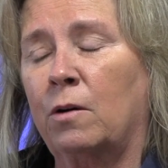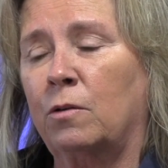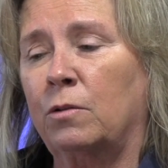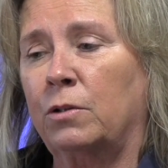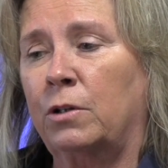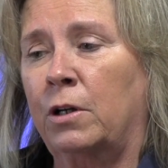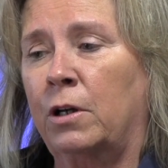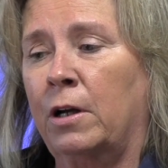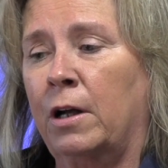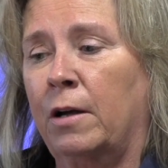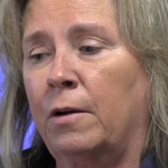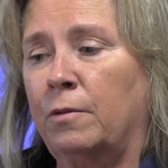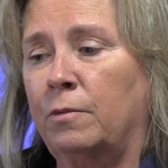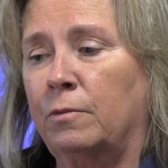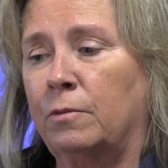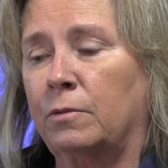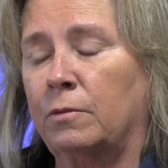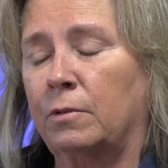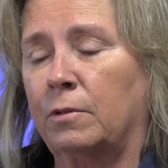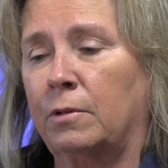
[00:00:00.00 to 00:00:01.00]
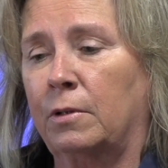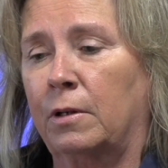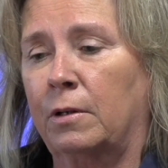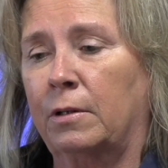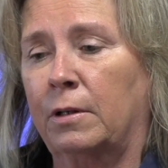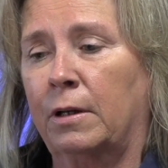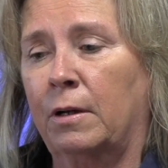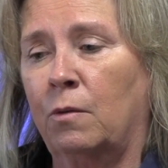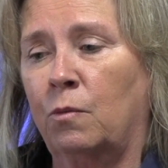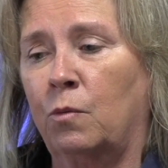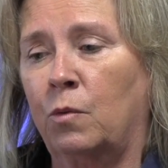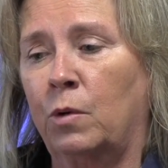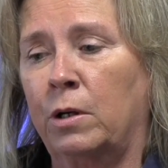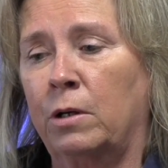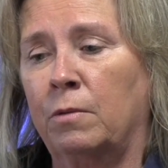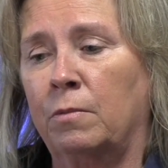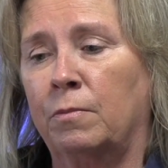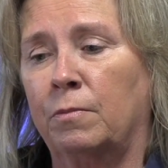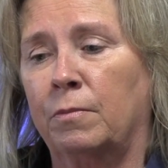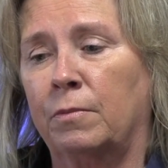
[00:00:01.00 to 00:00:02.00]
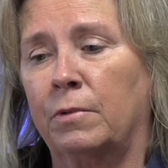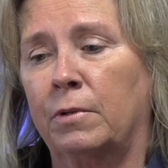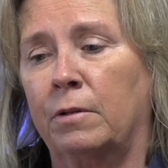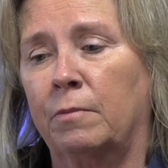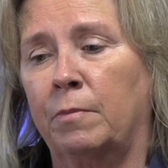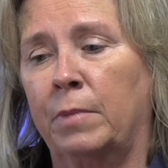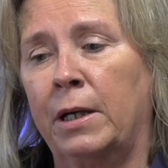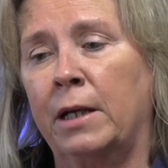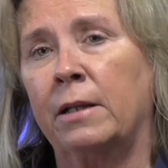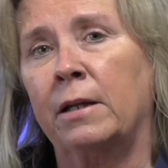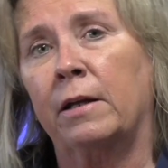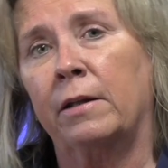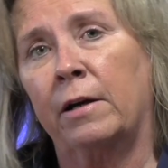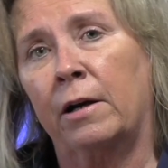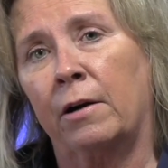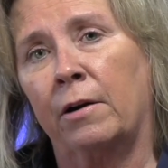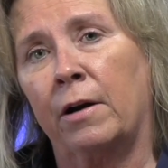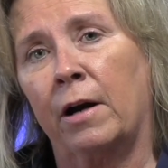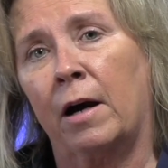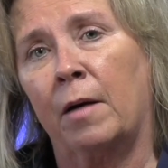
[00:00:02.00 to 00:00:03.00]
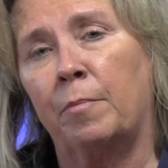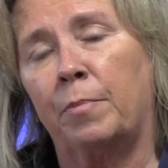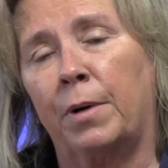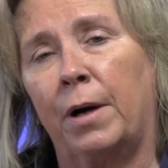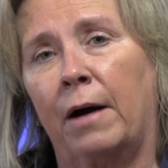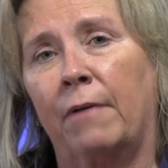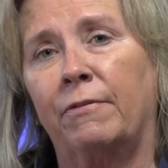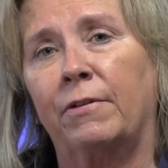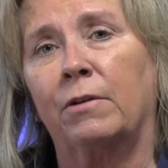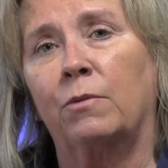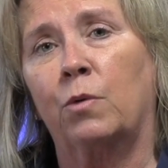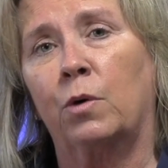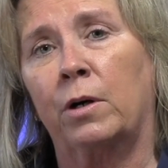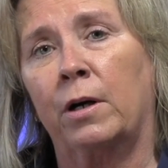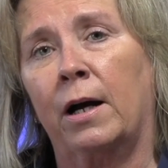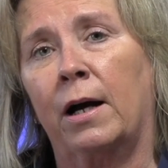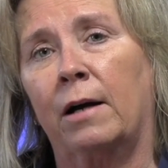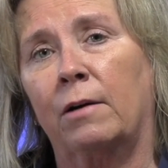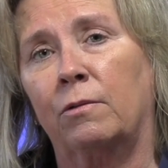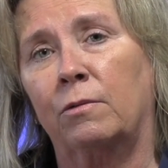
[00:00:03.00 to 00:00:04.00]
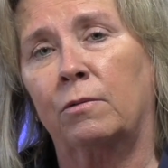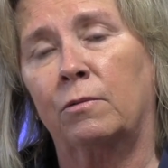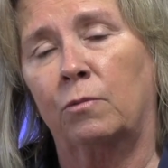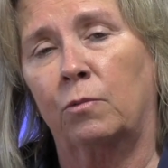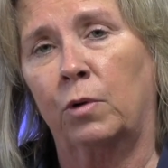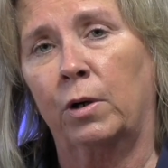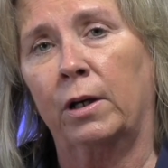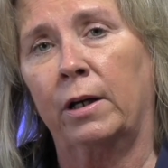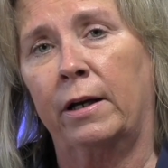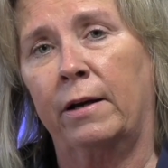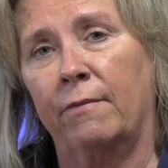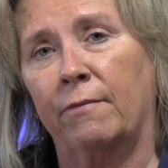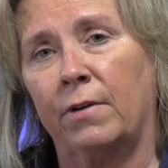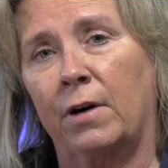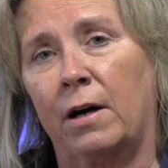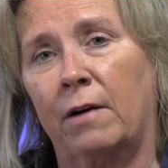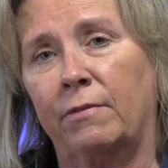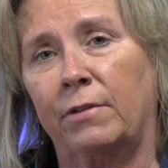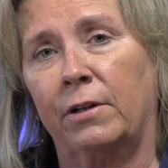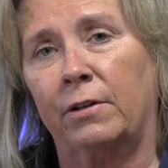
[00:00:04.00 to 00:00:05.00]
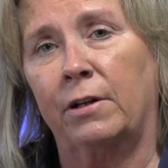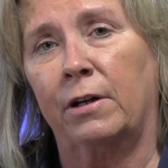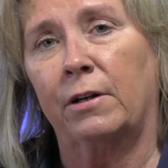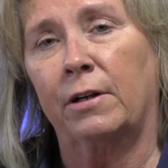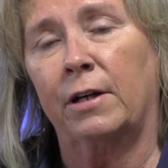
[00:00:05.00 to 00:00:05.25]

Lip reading: Well, you know, being that they're a nonprofit, we're not really involved in their